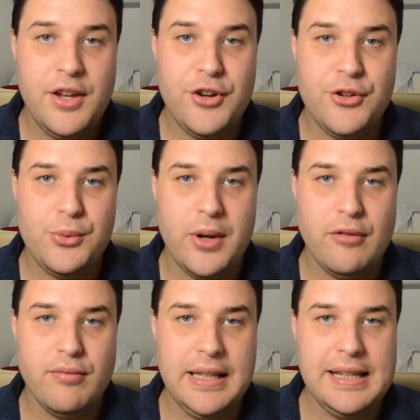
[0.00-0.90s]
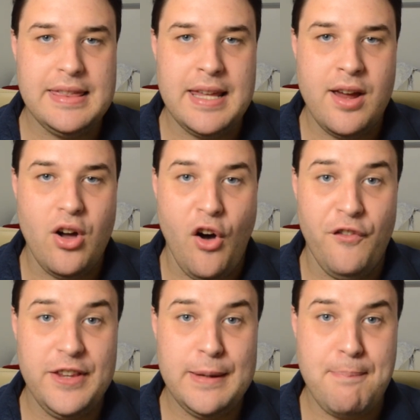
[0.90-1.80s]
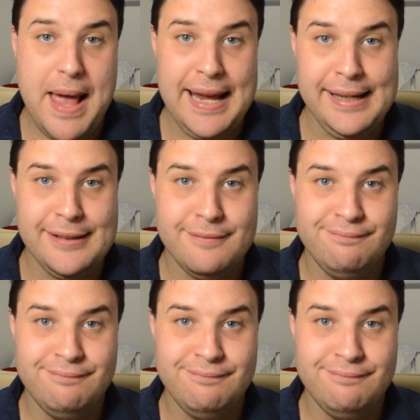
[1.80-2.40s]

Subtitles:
Here's what I really think of Spain.